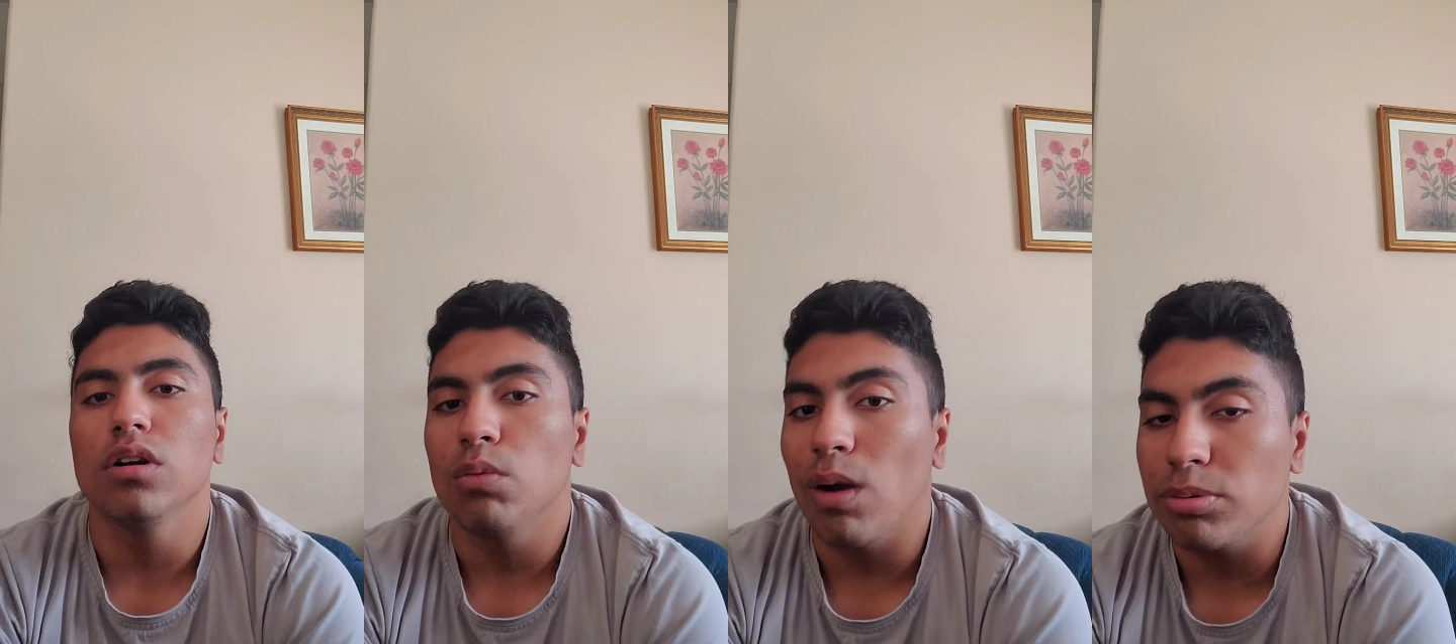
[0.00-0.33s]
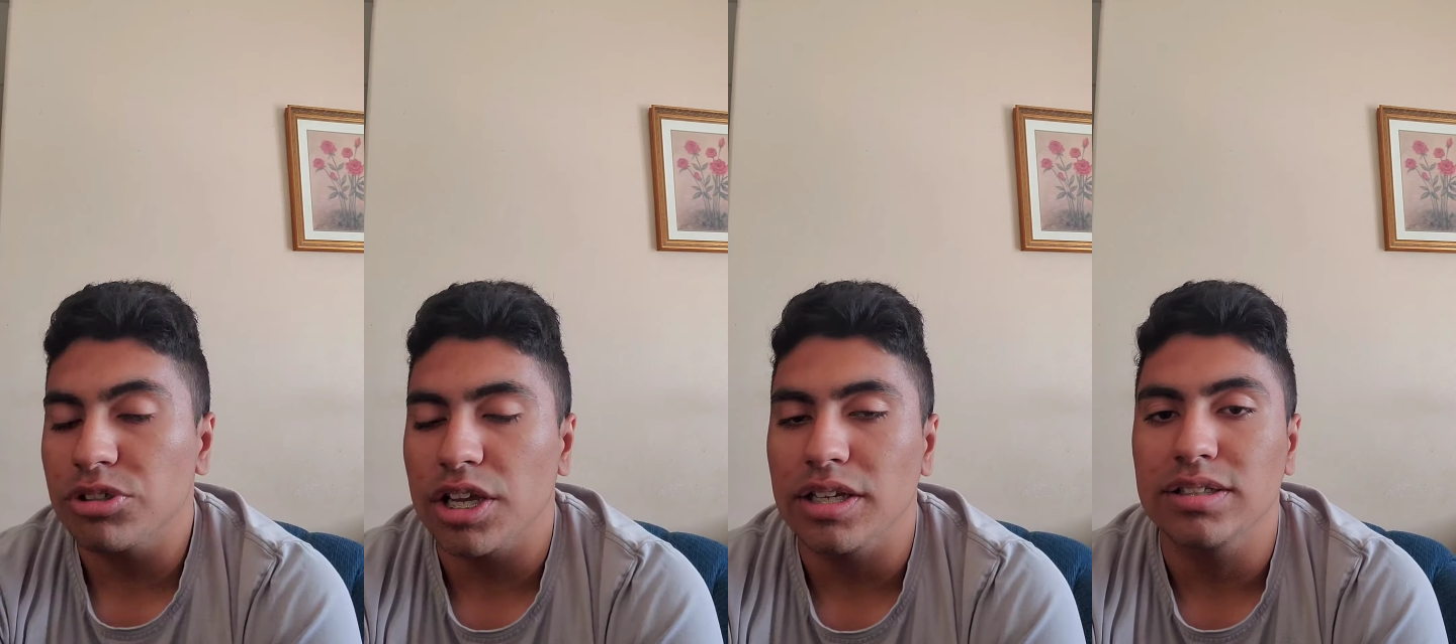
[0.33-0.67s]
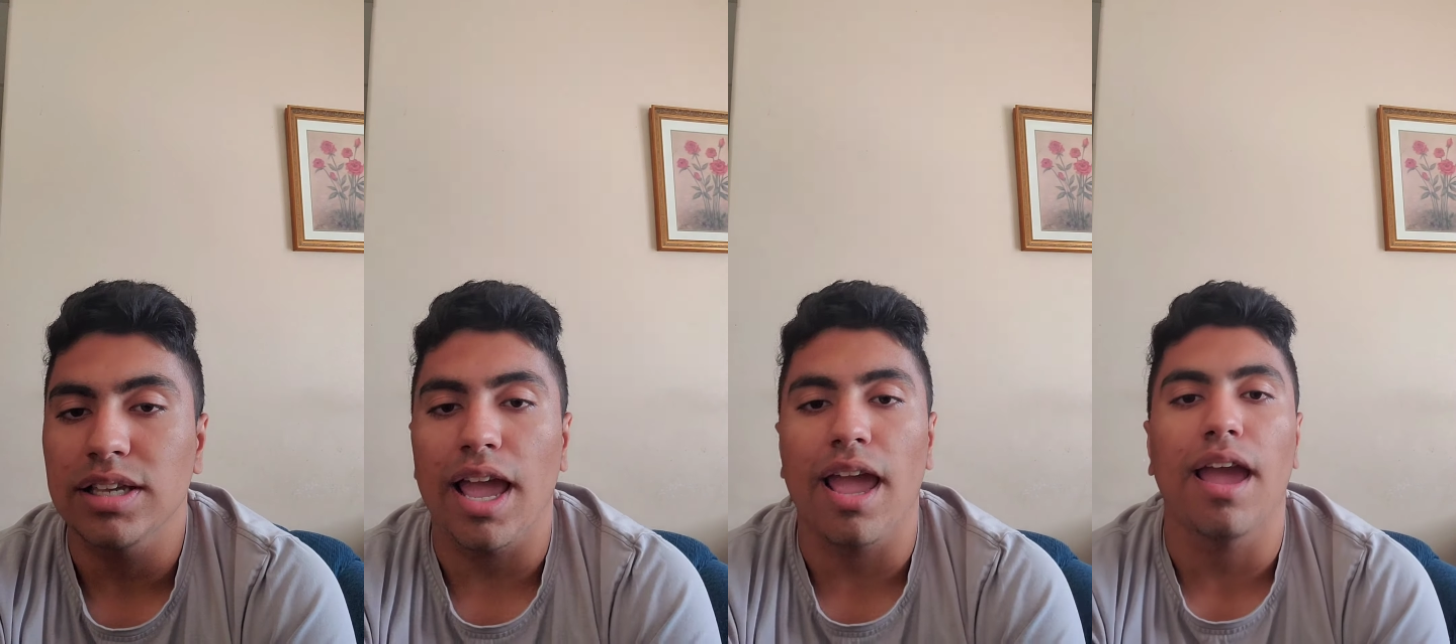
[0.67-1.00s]

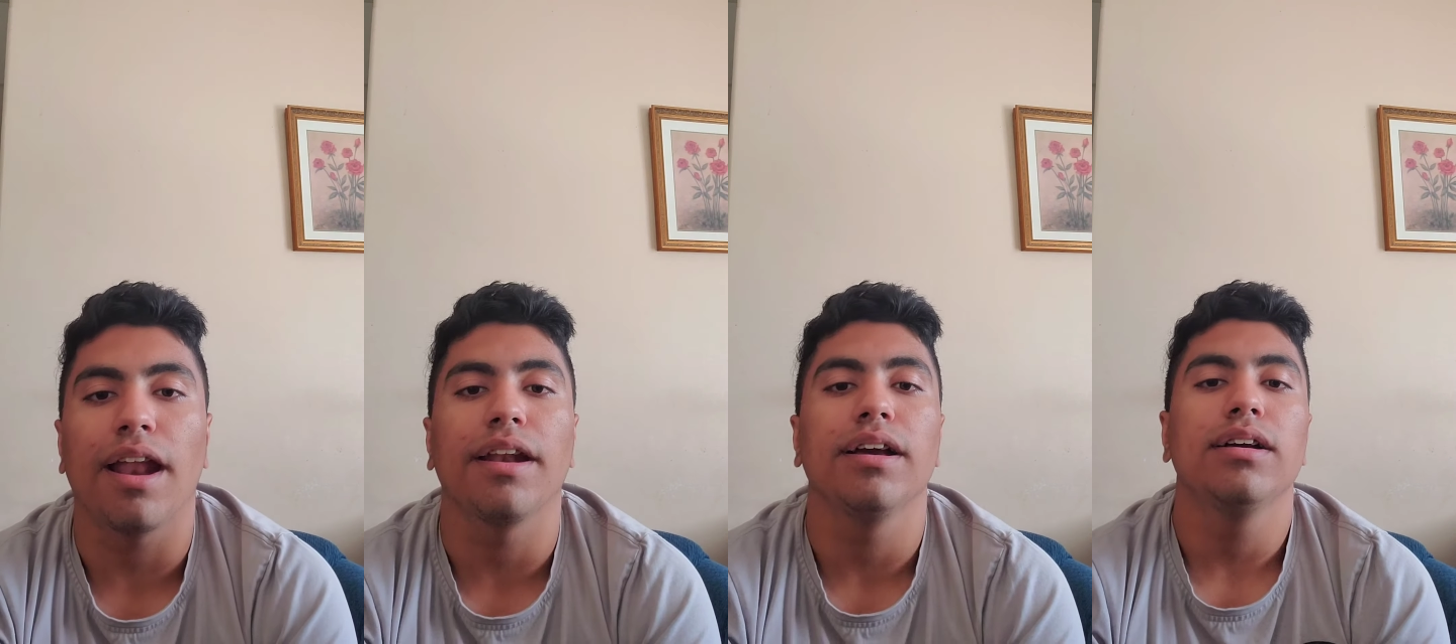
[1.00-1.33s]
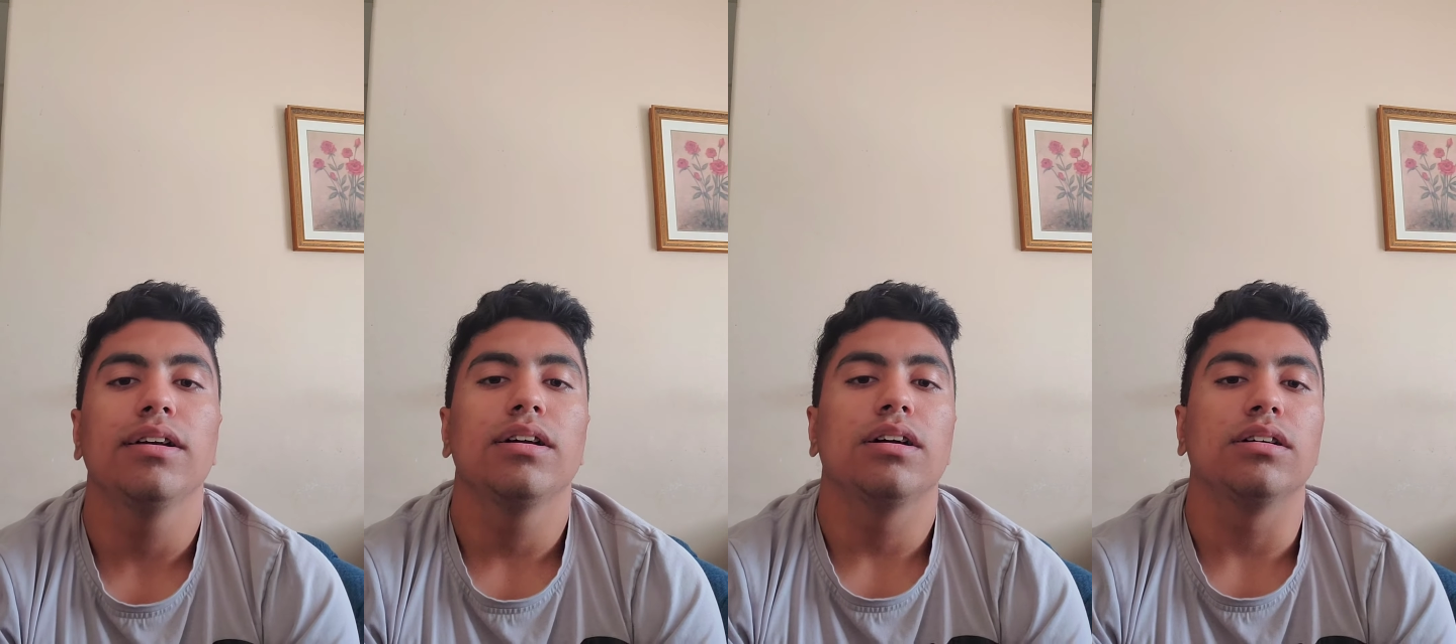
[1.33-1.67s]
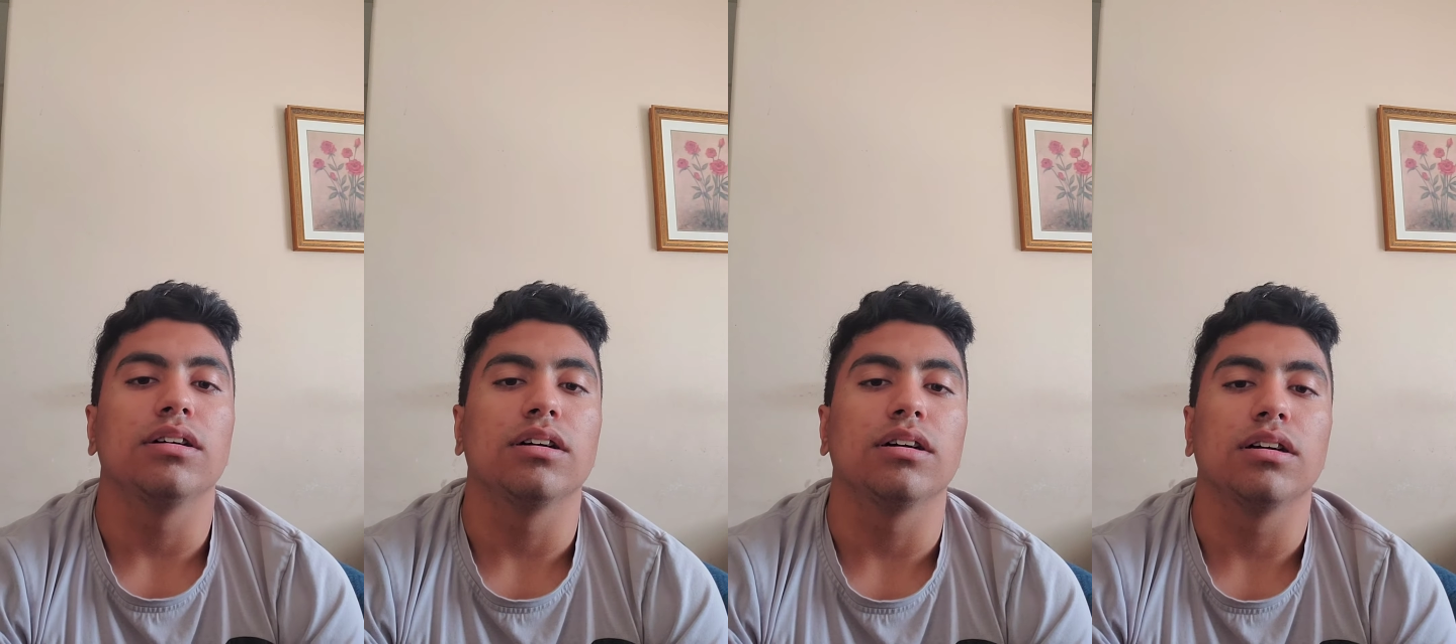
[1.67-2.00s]
websites and
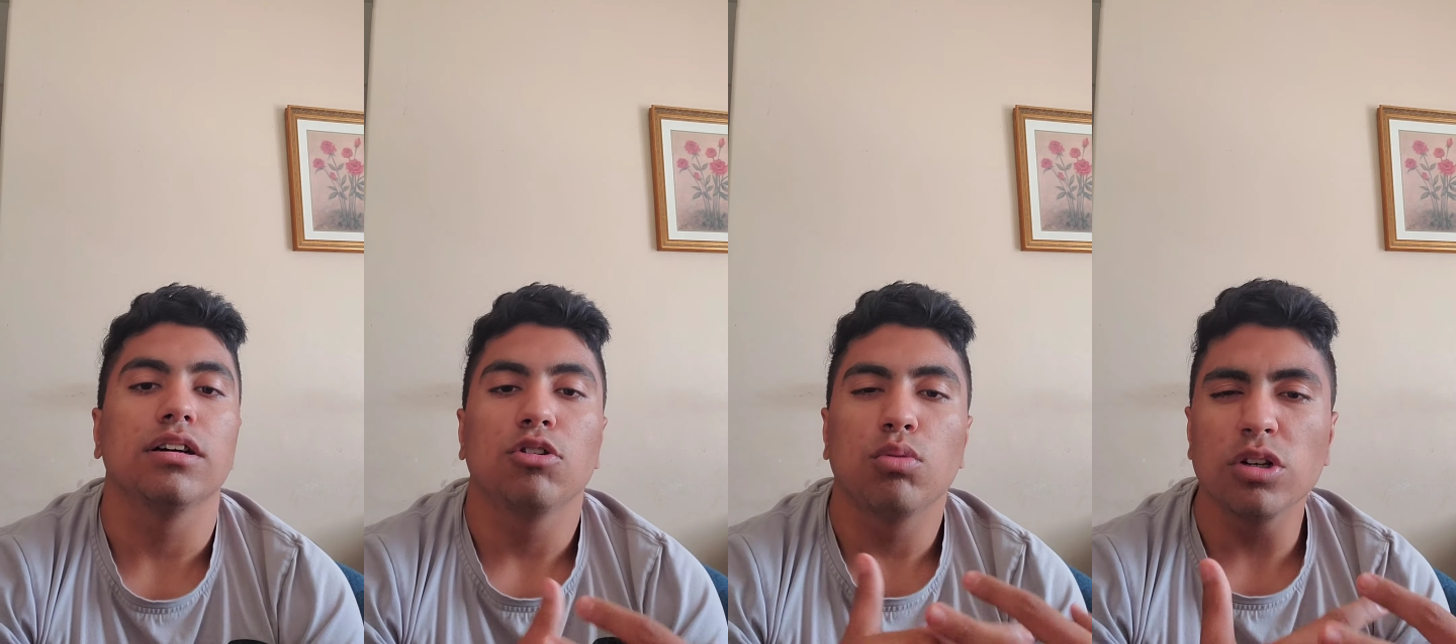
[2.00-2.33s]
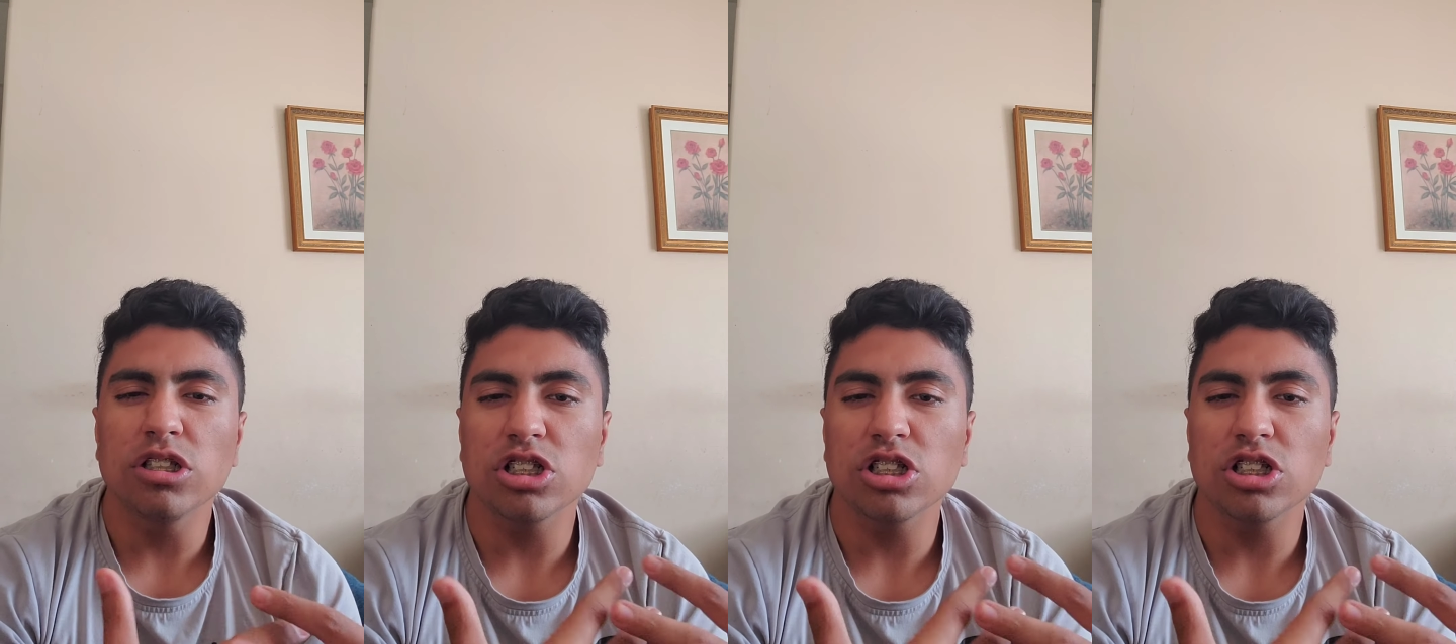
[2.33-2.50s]
really